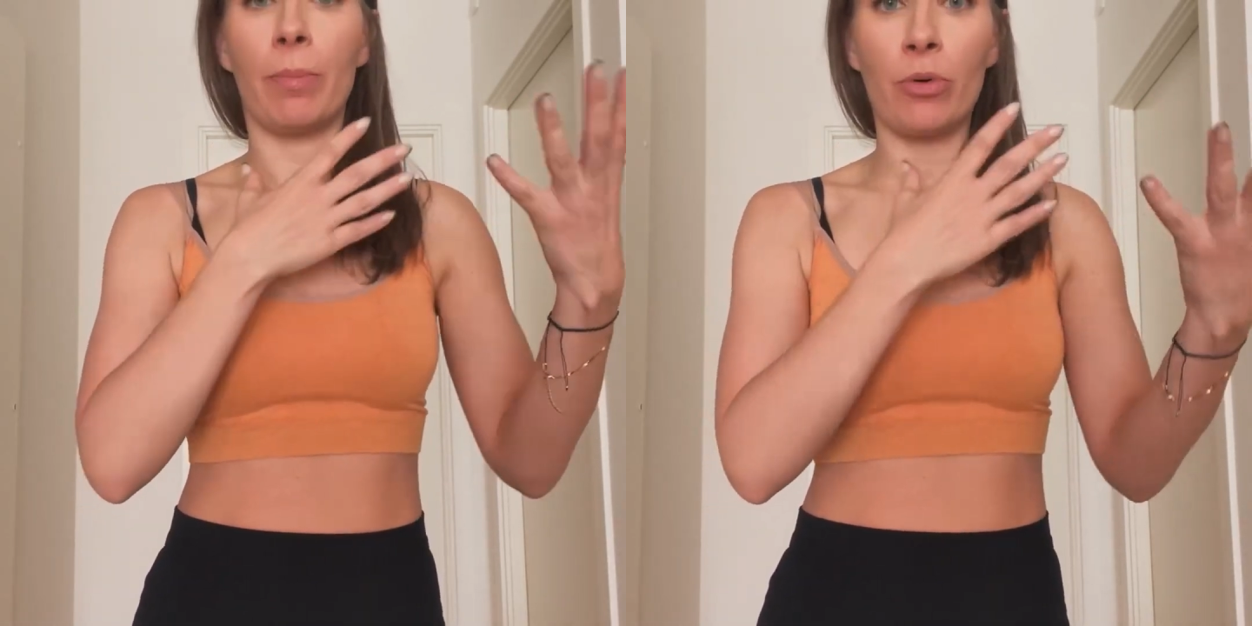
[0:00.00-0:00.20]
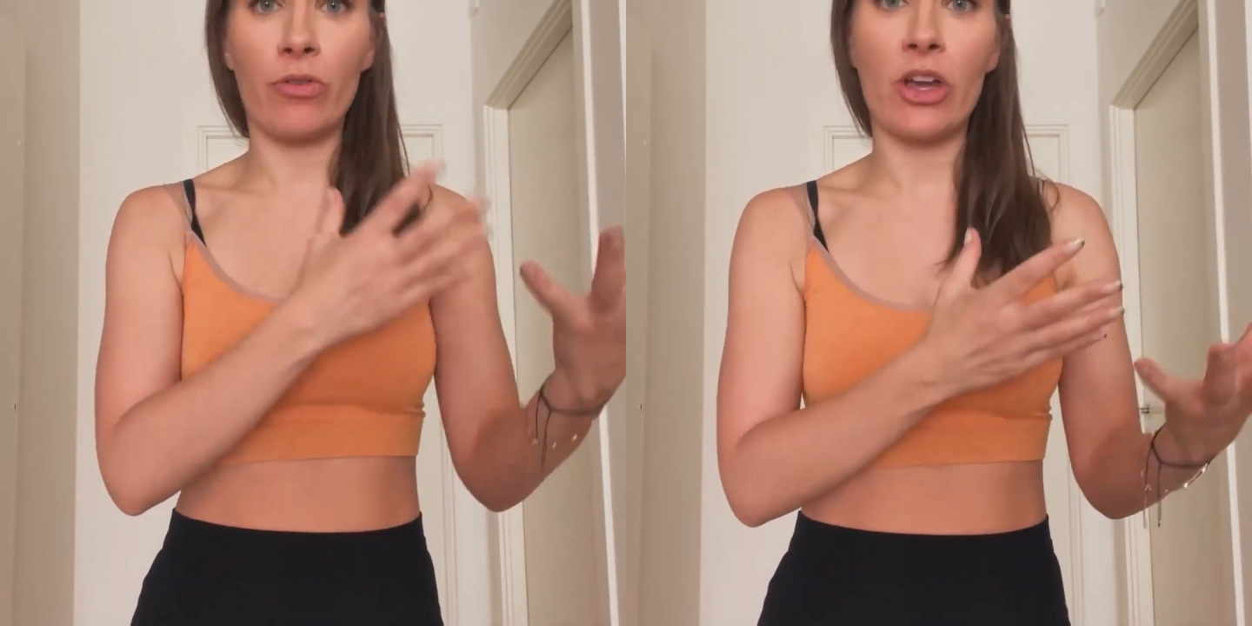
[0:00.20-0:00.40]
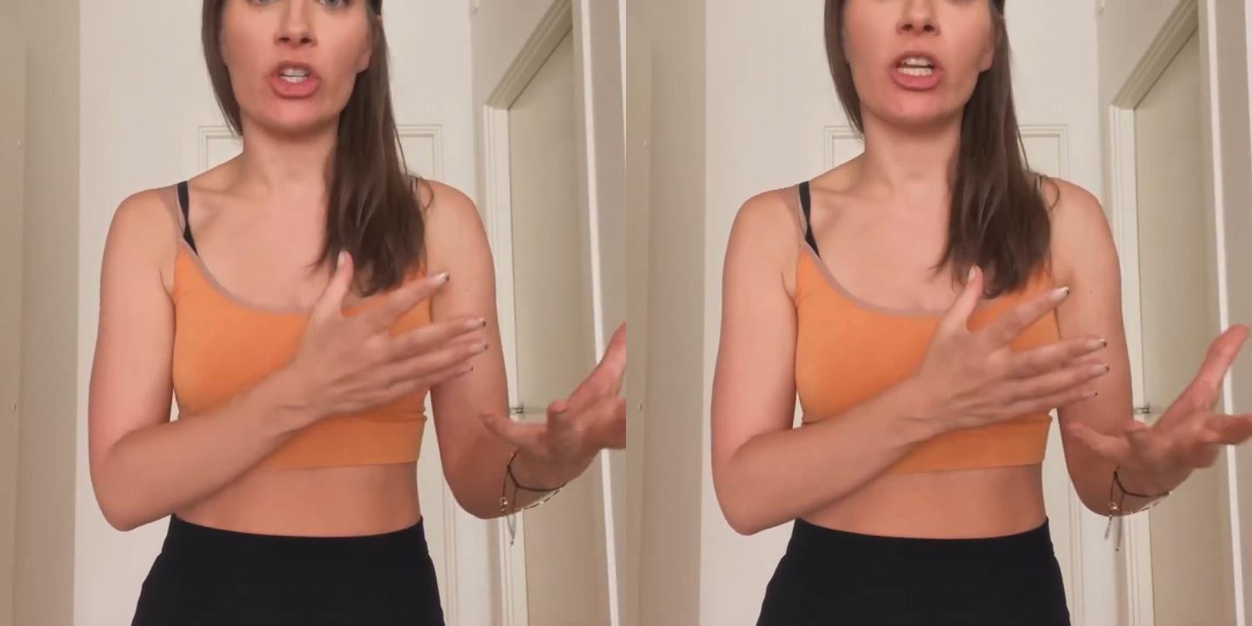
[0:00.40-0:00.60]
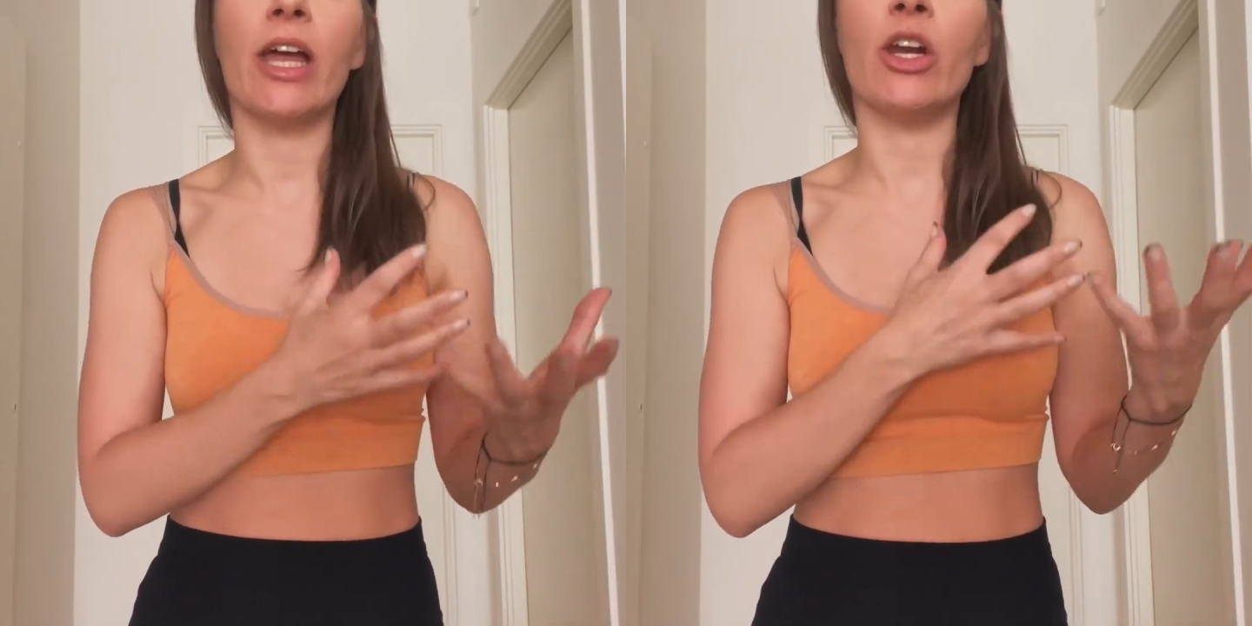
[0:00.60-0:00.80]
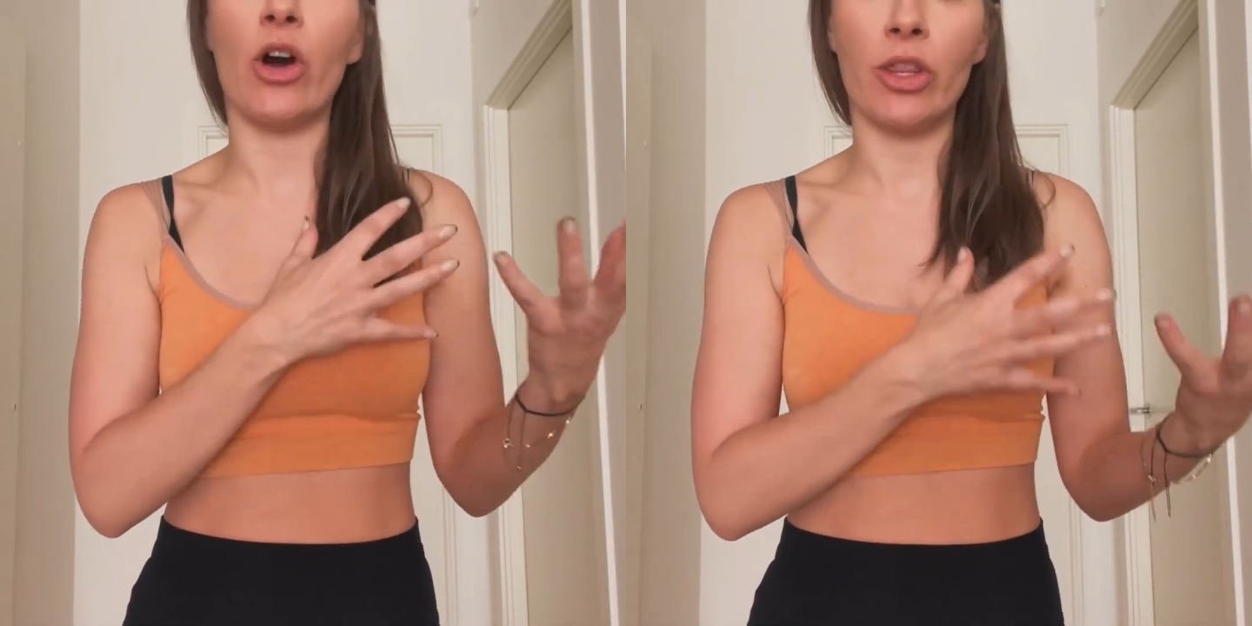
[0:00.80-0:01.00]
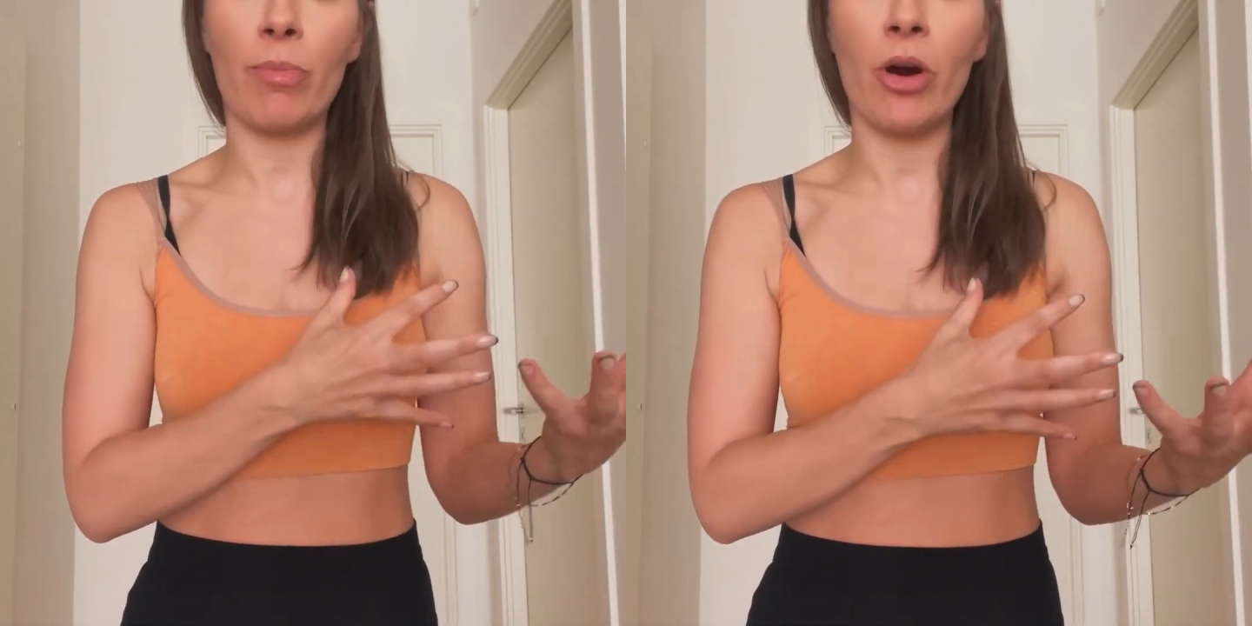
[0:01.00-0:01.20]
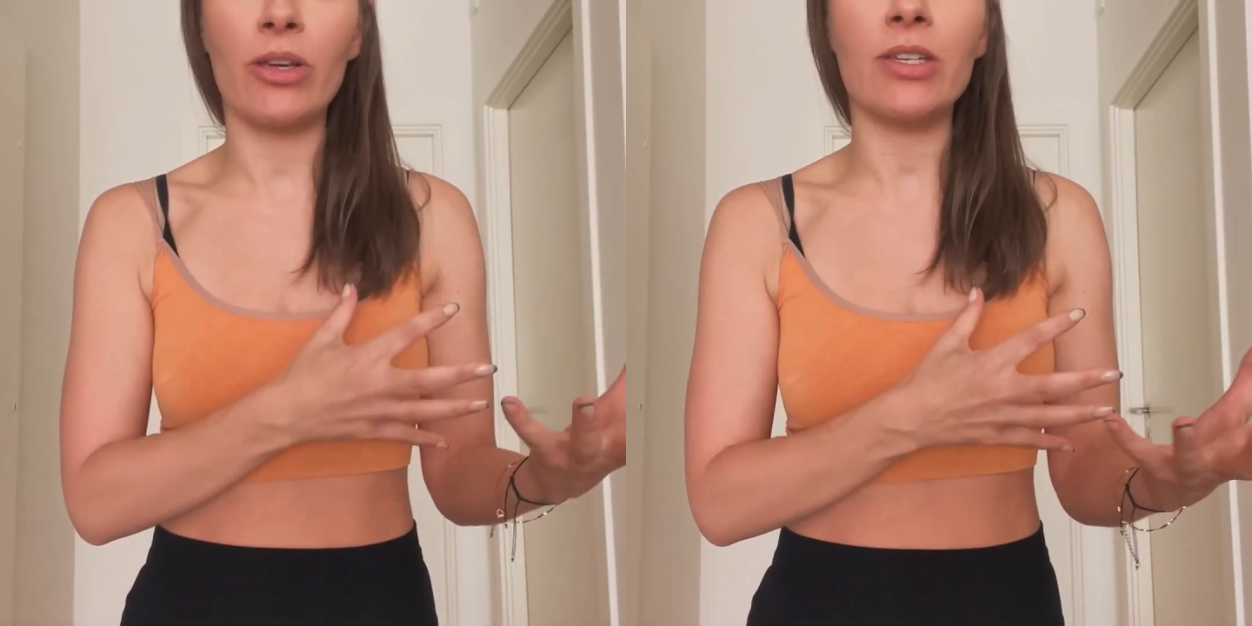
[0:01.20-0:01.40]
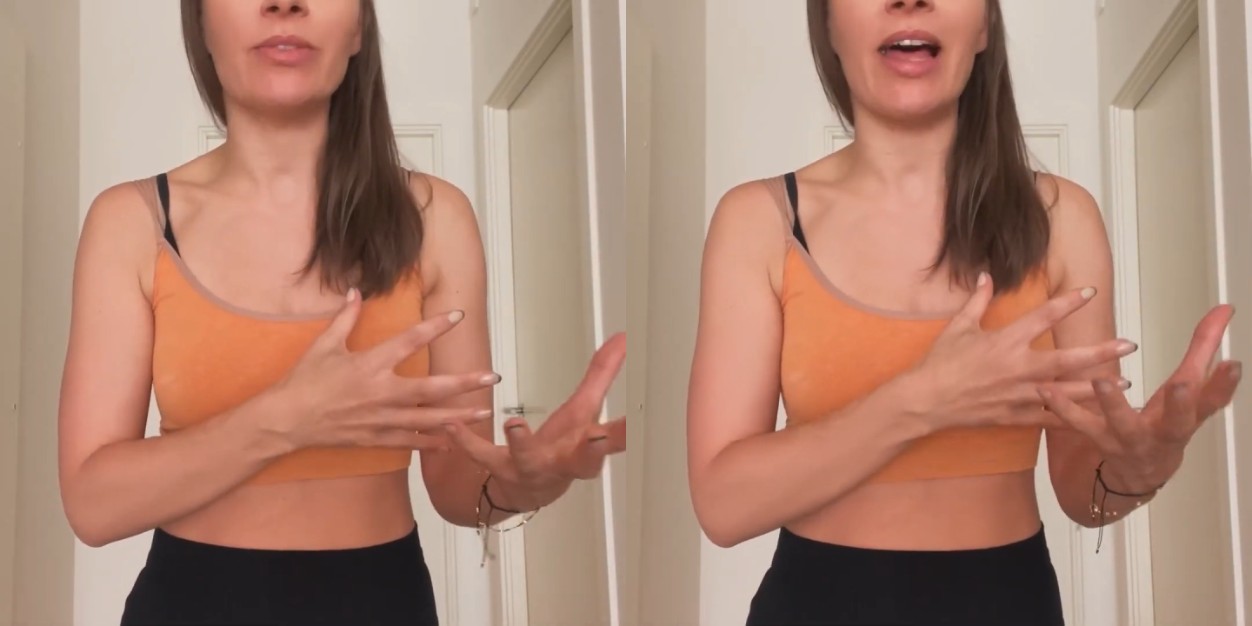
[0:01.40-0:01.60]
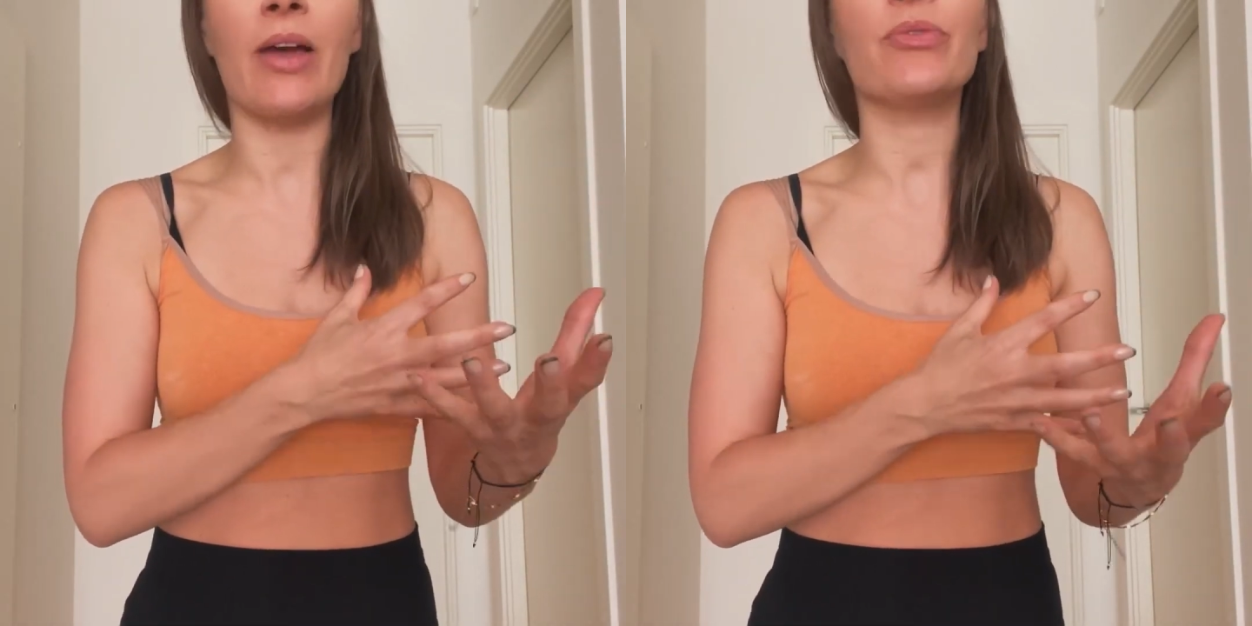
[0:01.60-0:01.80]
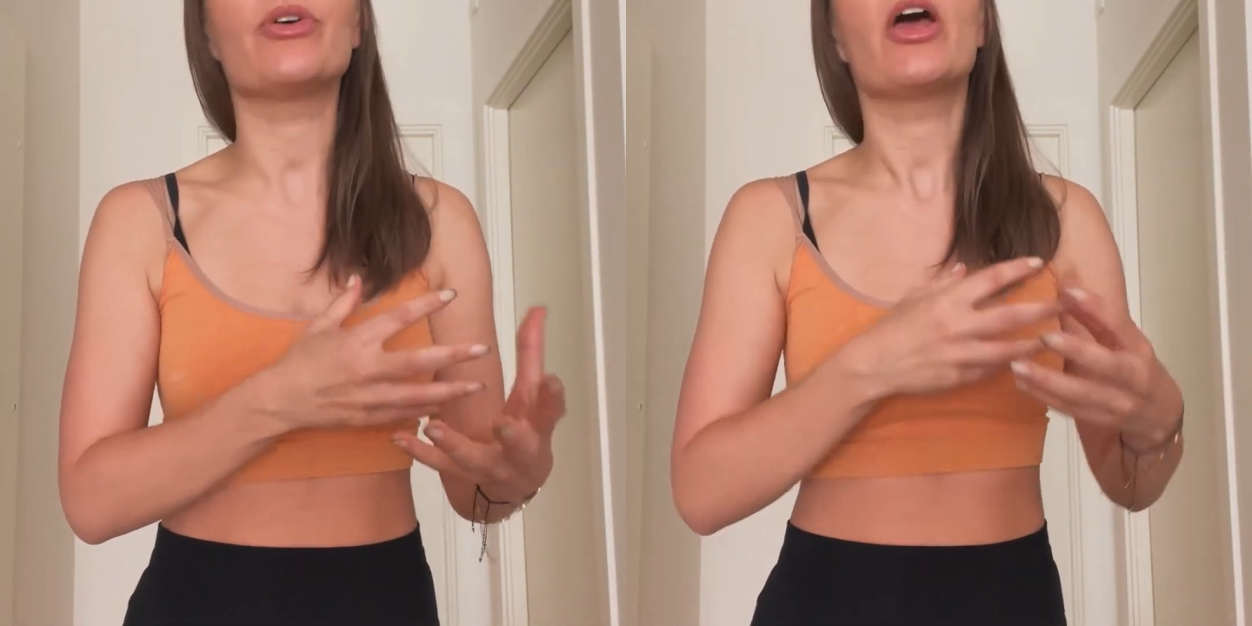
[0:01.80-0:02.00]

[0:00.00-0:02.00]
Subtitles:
professional in other parts of life,